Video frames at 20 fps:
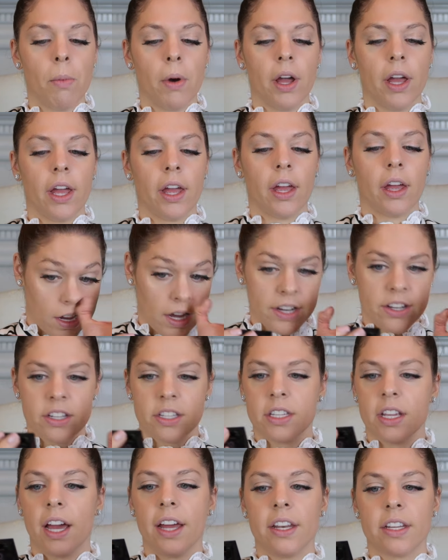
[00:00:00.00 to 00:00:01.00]
but I
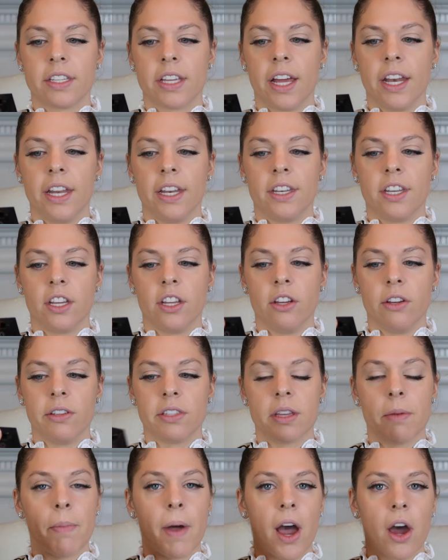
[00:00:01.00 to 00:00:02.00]
just I decided to
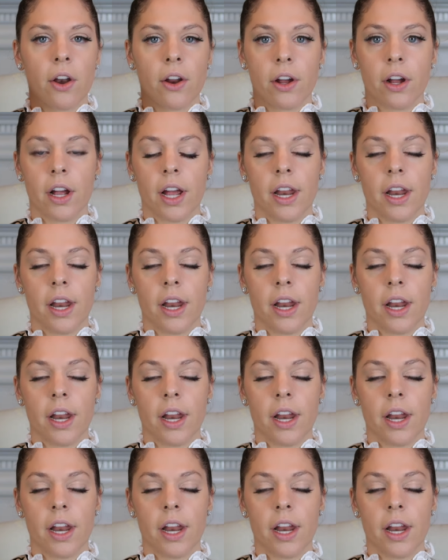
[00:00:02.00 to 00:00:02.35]
use a powder,